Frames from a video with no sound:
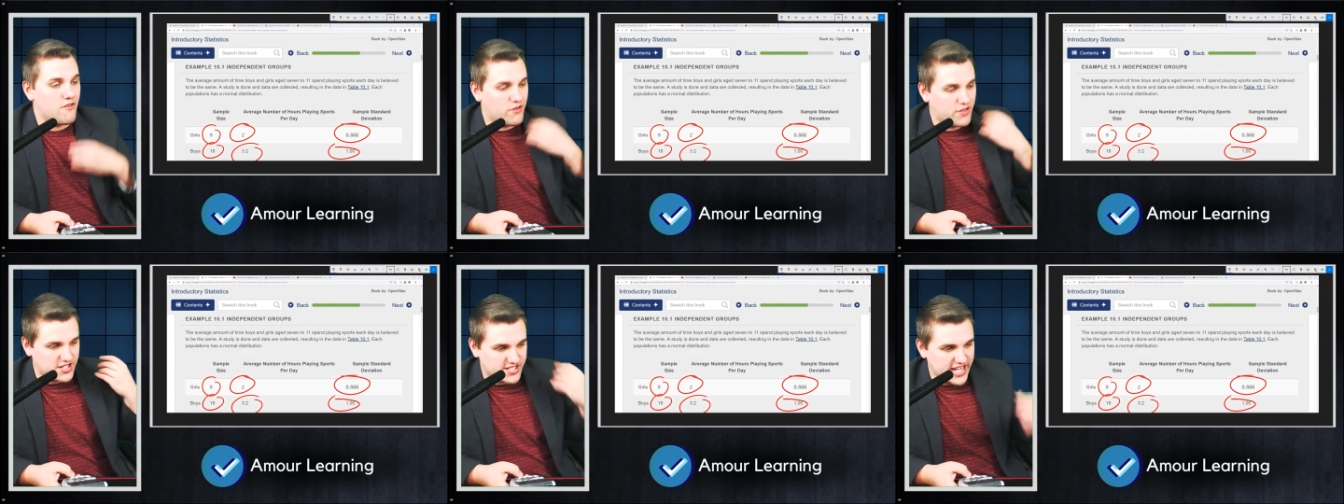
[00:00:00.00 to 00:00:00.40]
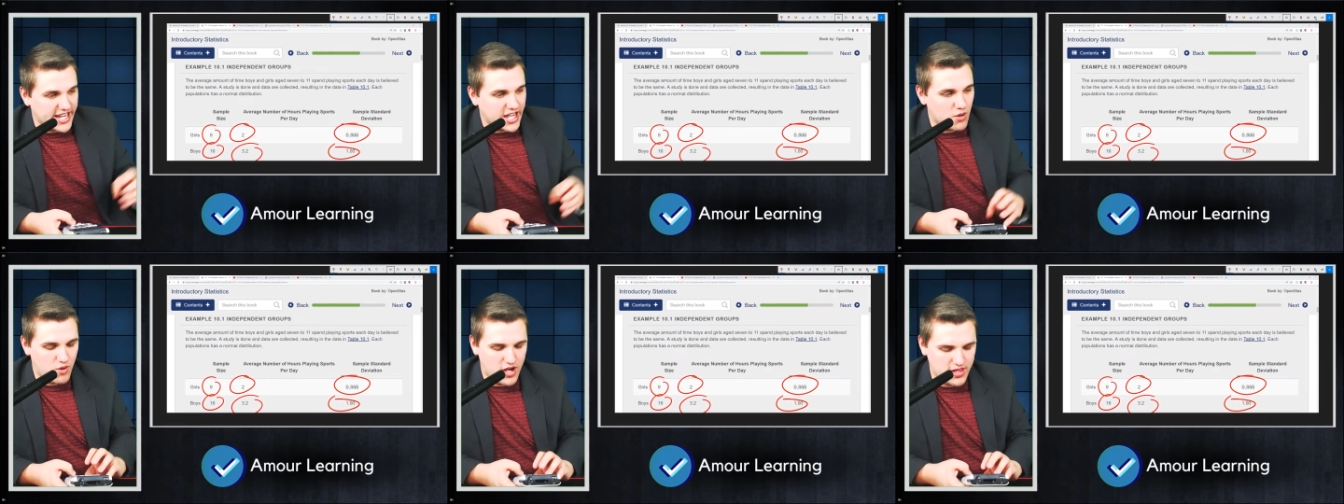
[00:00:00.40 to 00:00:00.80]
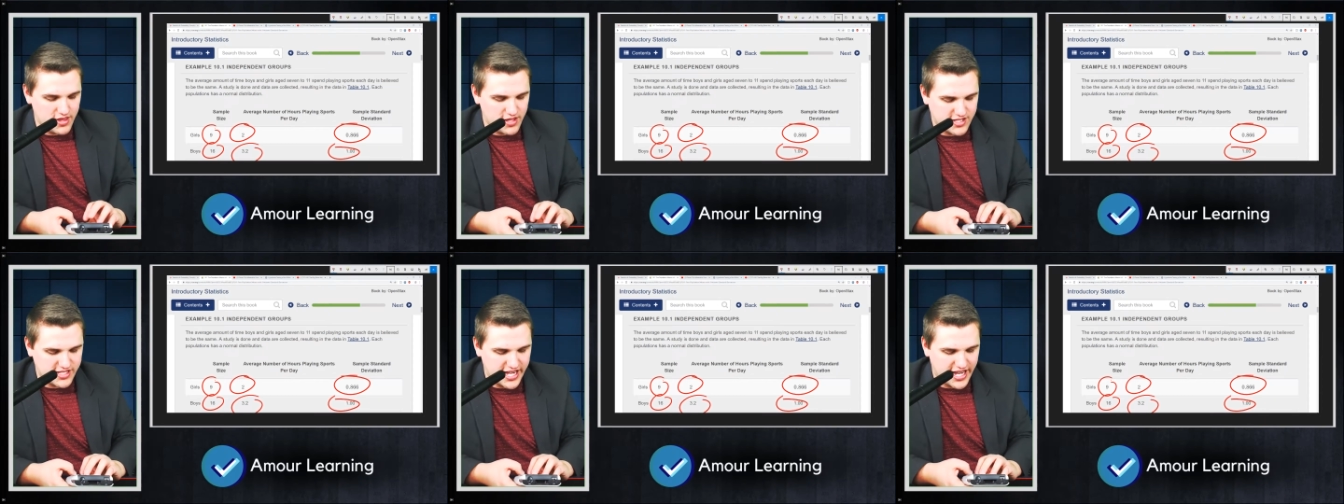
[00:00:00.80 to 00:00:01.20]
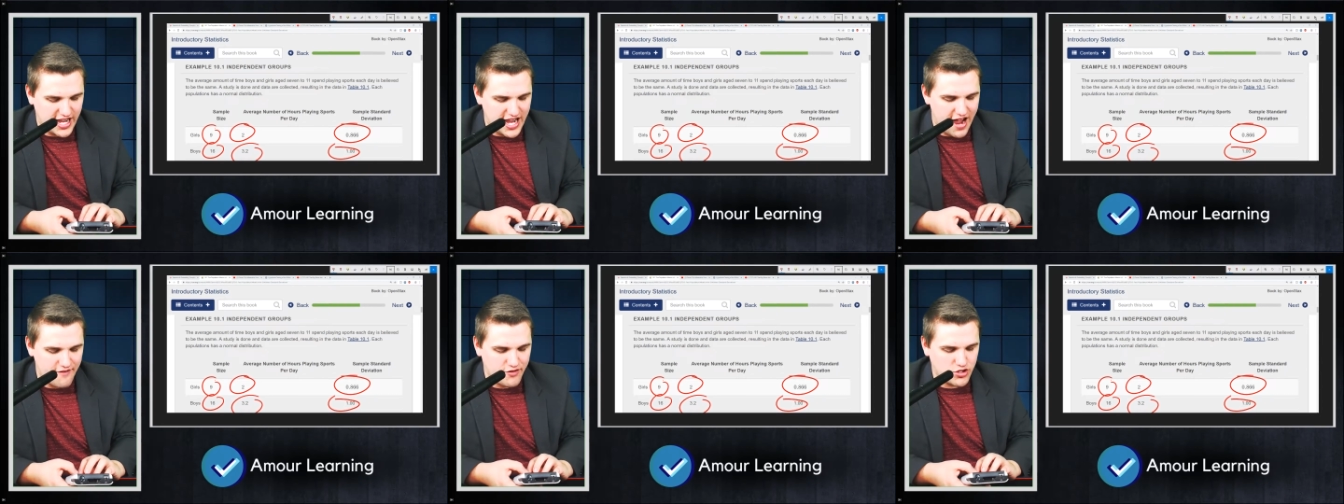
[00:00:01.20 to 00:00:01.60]
For the second one, the second
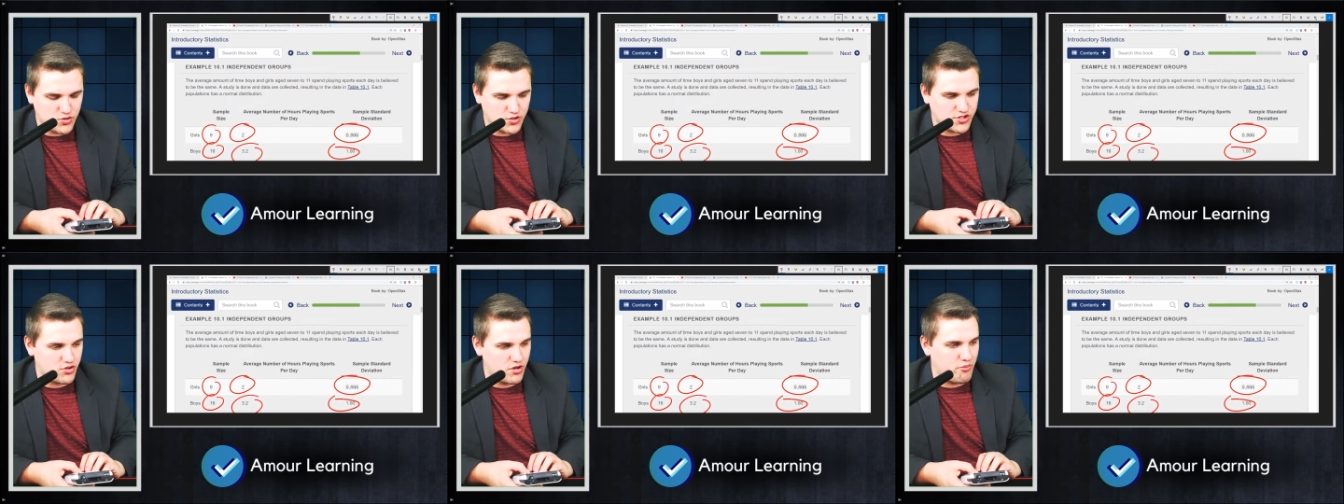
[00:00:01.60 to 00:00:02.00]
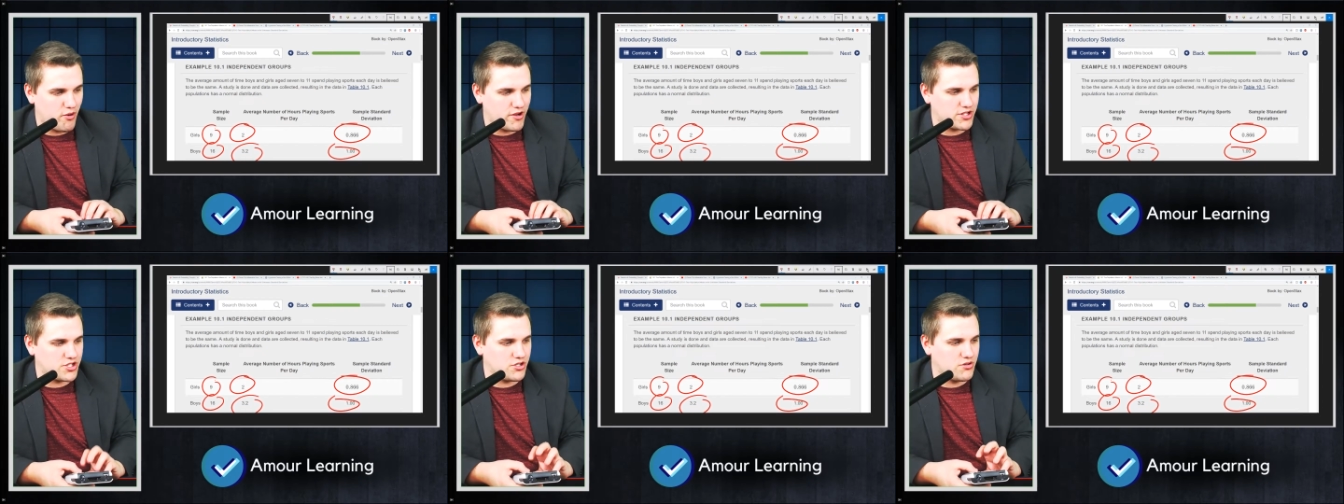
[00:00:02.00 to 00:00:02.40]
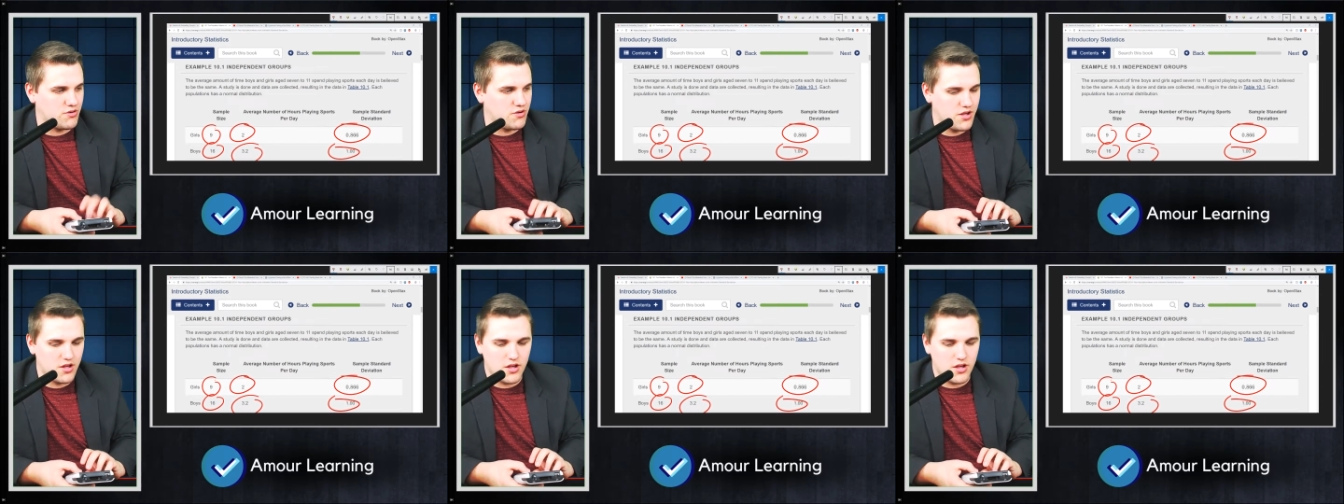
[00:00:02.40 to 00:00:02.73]
average was 3.2.